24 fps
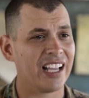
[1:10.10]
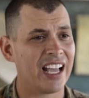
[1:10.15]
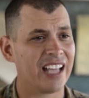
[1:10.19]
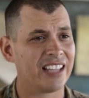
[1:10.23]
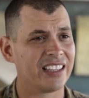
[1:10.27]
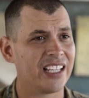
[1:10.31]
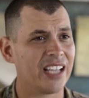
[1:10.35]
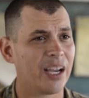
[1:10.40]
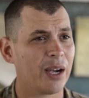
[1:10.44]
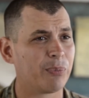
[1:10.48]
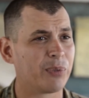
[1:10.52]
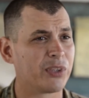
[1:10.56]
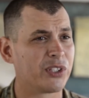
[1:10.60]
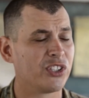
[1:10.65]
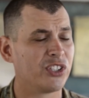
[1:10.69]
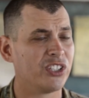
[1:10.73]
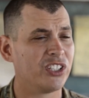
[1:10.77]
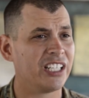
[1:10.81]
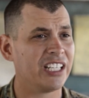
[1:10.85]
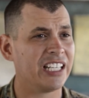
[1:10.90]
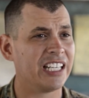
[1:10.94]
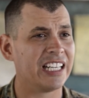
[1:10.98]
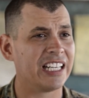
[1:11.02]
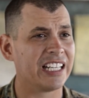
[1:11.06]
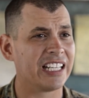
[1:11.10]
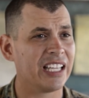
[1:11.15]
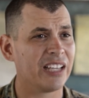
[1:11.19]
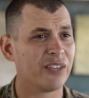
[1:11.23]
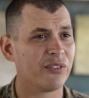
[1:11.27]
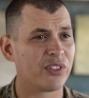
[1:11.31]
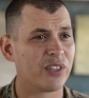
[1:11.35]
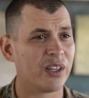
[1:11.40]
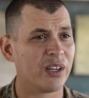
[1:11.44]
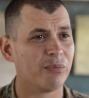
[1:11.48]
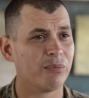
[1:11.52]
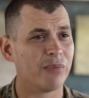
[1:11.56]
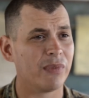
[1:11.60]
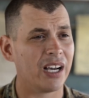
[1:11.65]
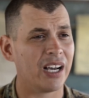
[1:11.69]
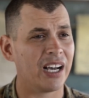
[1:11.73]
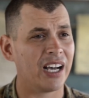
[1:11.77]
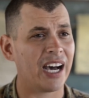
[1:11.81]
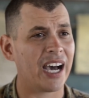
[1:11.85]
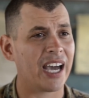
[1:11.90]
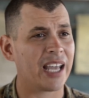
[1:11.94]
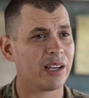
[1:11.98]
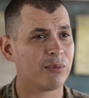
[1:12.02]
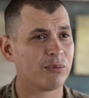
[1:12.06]
had the opportunity to give them uh,
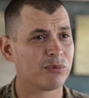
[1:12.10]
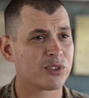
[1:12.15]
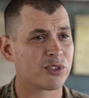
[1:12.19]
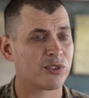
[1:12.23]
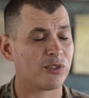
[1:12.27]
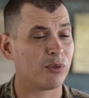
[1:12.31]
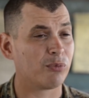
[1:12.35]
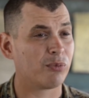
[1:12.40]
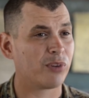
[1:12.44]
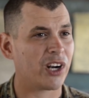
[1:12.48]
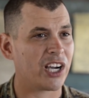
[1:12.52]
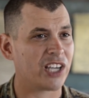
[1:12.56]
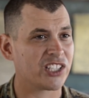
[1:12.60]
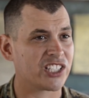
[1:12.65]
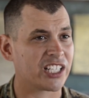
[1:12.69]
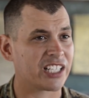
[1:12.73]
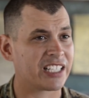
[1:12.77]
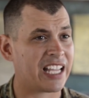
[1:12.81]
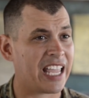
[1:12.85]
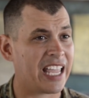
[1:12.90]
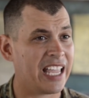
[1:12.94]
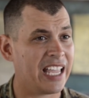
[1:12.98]
items from Project